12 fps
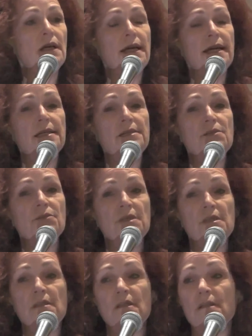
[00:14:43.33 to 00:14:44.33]
And as a
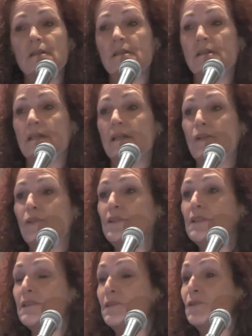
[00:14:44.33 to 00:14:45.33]
result,
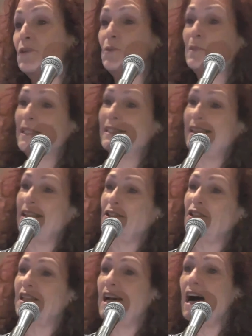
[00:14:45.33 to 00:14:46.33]
girls' enrollment is
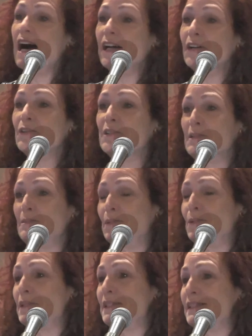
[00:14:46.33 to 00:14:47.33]
actually higher than
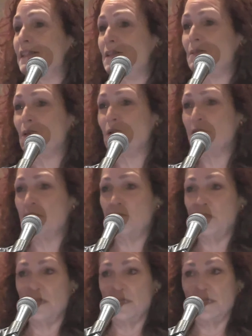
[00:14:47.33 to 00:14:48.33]
boys at the moment in
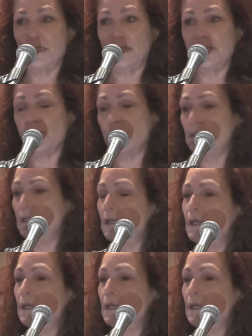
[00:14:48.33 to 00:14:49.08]
Bangladesh.